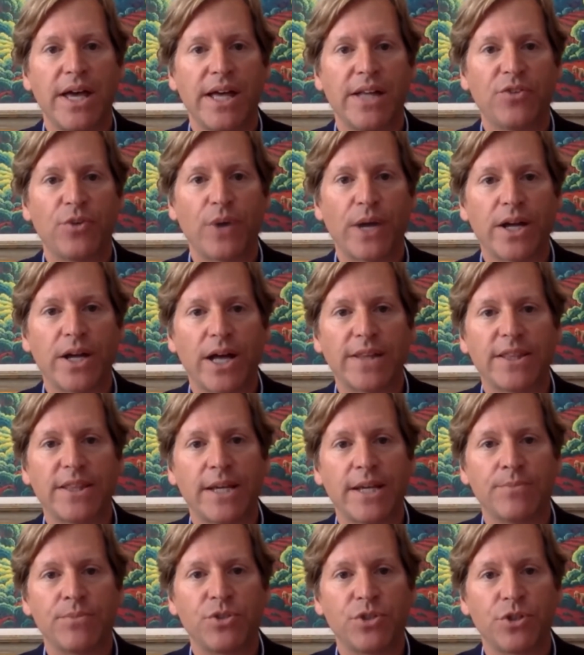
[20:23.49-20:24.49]
And so I got
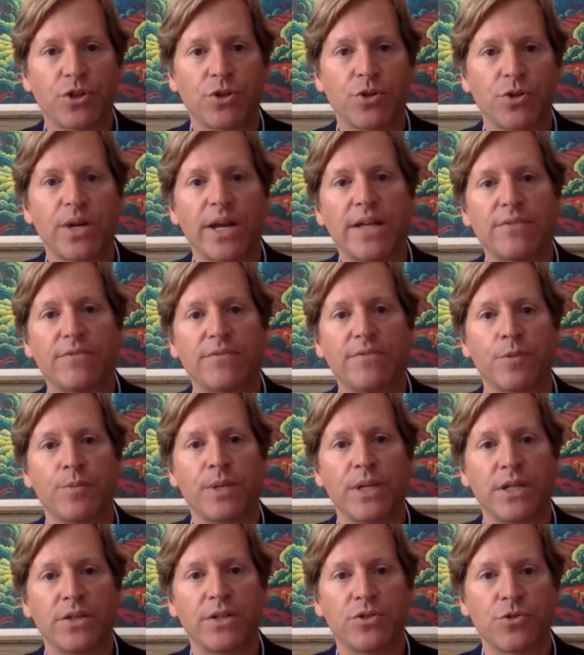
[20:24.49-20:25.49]
them to create for
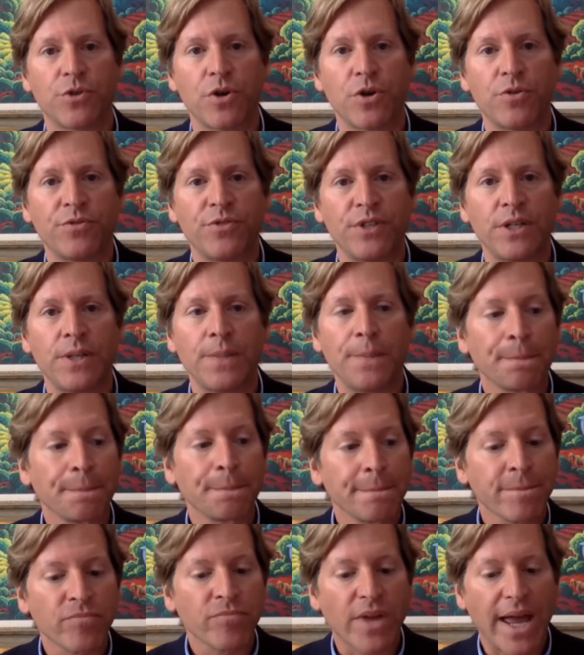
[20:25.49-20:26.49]
me a trophy.
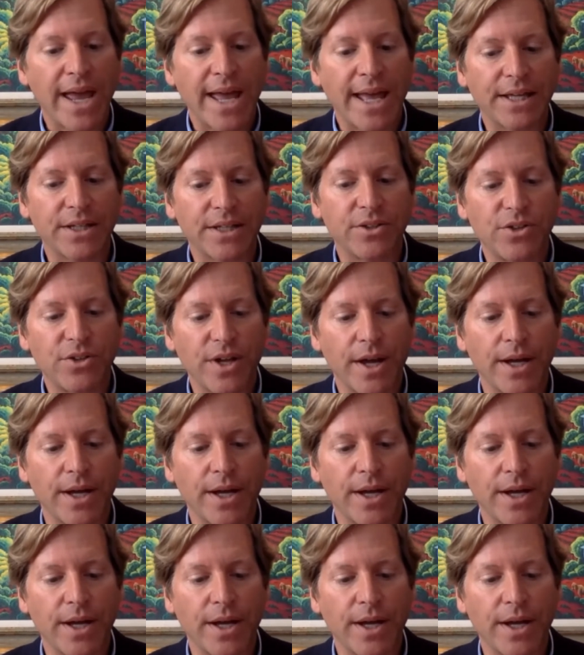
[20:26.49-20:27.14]
And